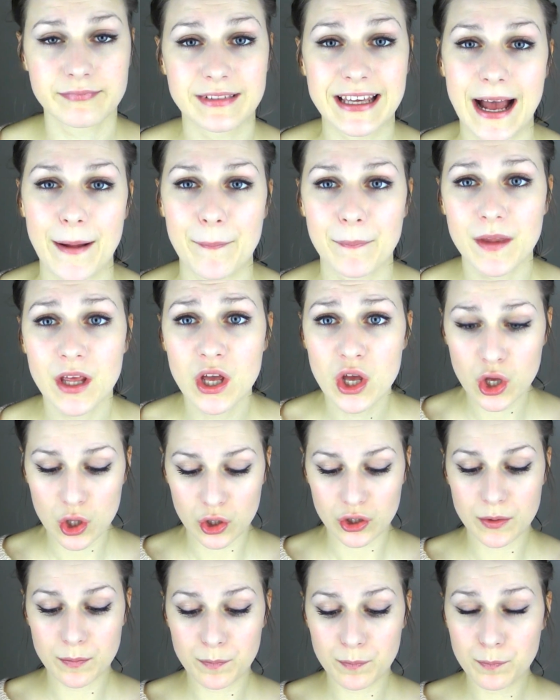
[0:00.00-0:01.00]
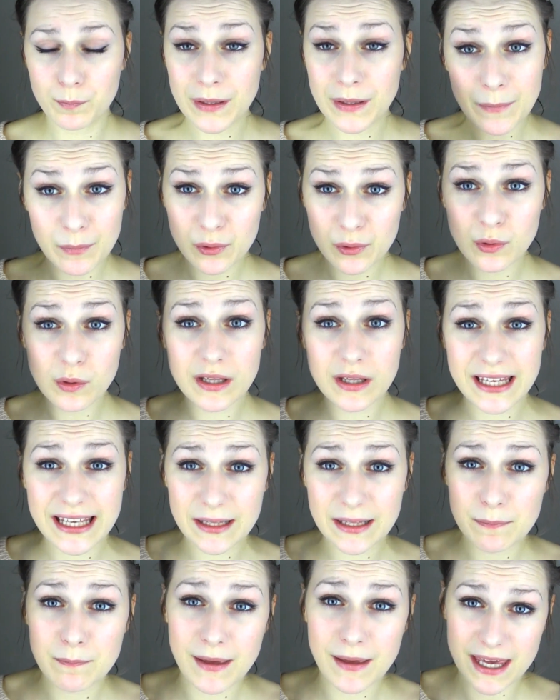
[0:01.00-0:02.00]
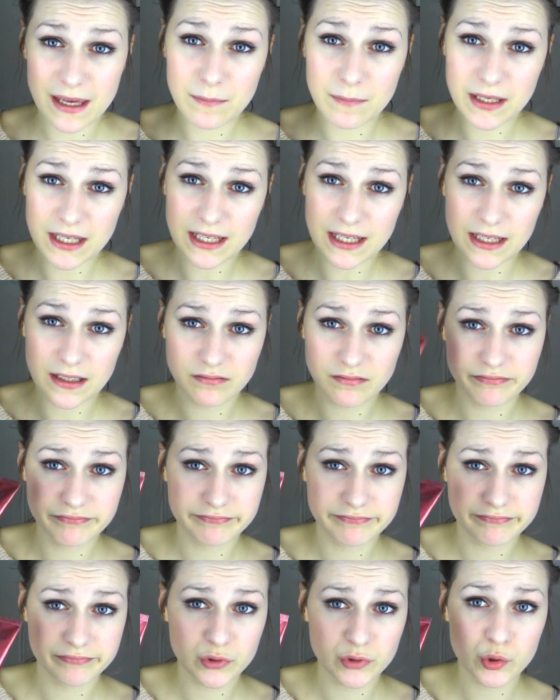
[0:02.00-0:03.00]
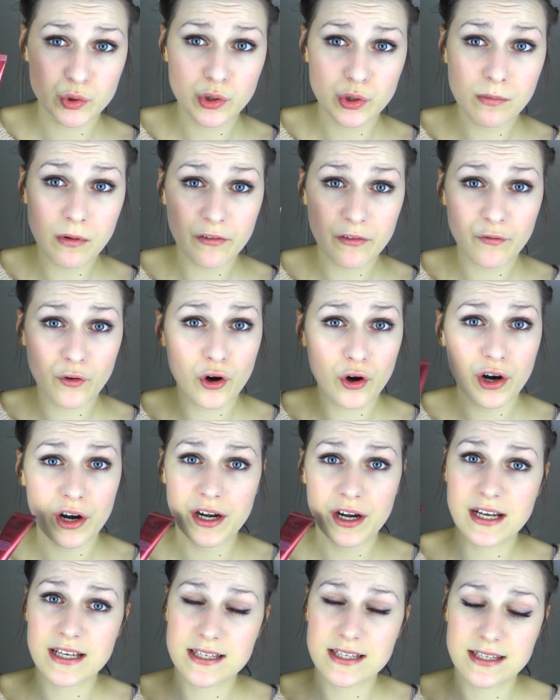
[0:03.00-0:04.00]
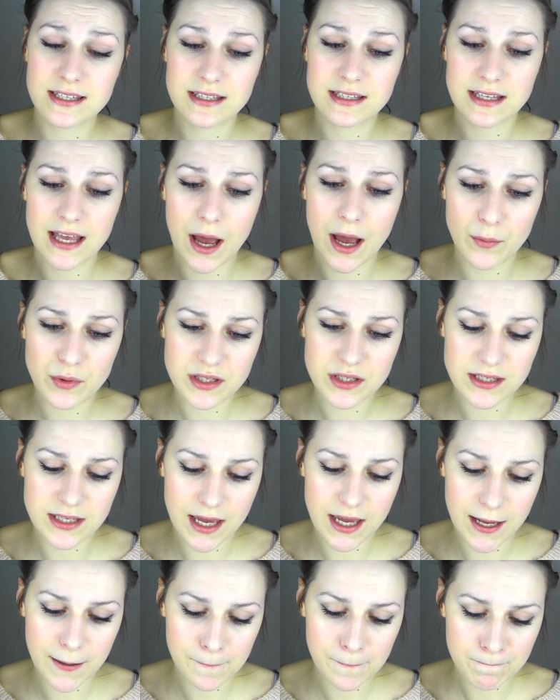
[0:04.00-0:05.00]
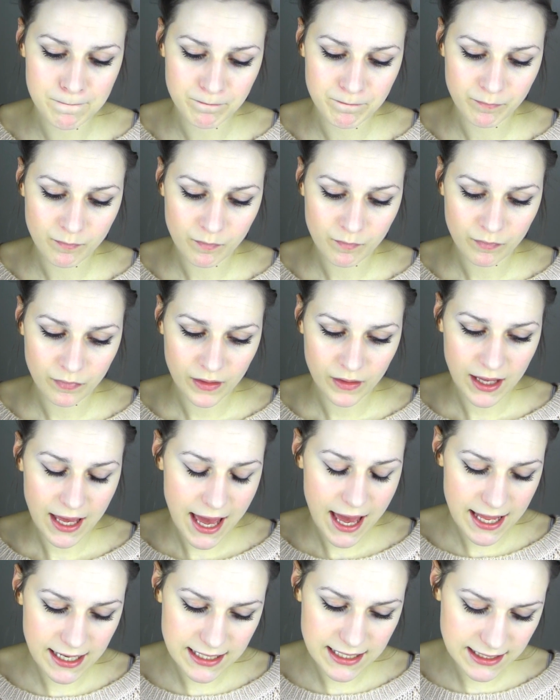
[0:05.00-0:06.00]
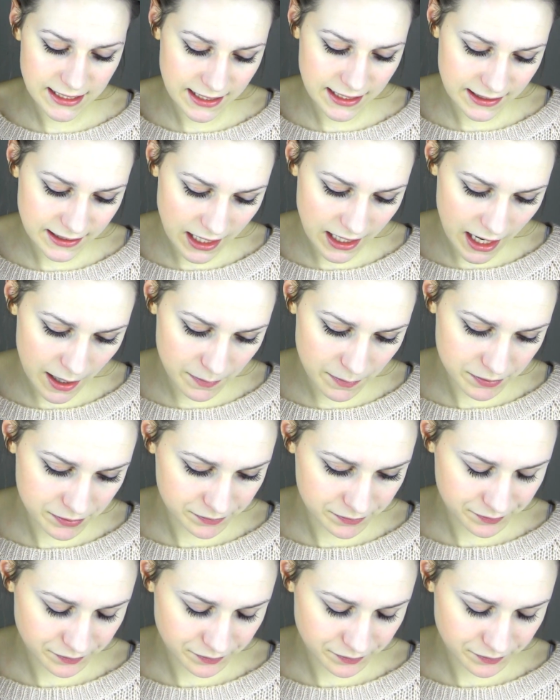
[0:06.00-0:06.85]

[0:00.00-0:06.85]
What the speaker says: yeah, the people it may be suitable for is, I would say, any skin type.